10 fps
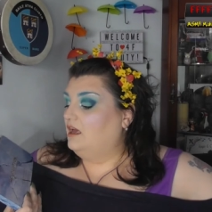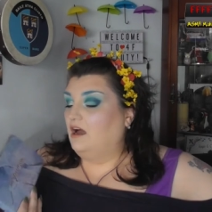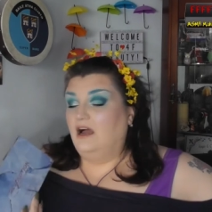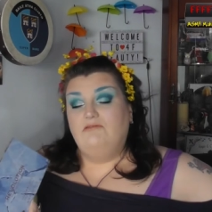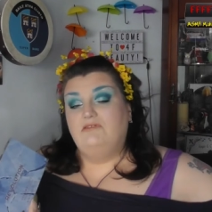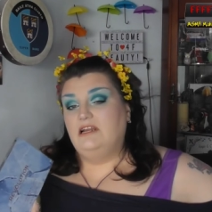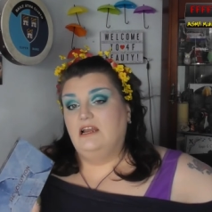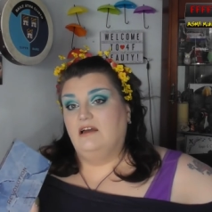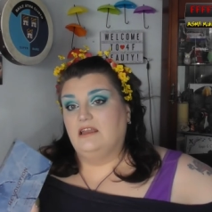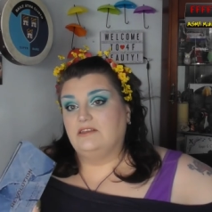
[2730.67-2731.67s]
I really
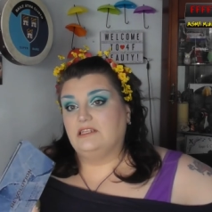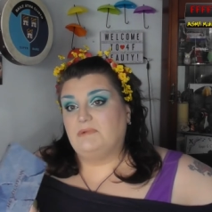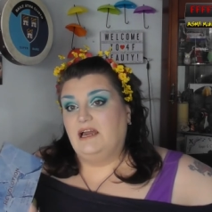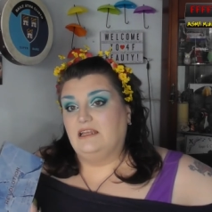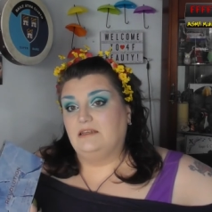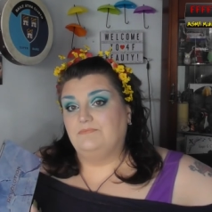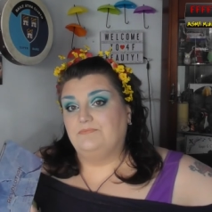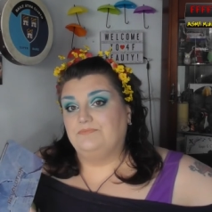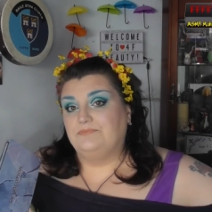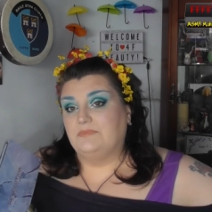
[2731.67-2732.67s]
like this palette.
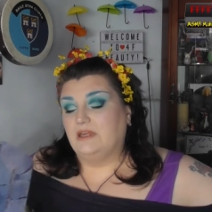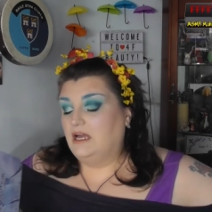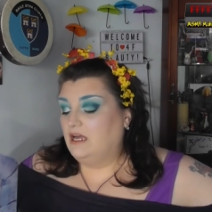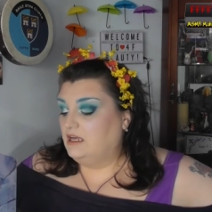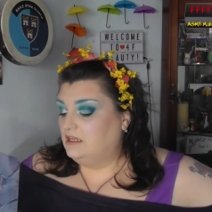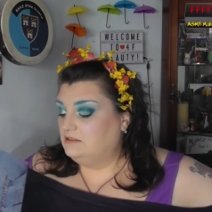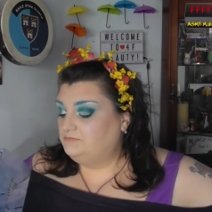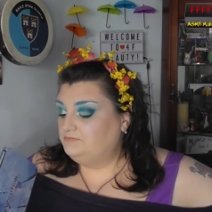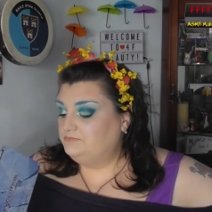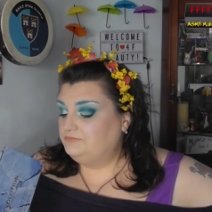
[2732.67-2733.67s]
Um,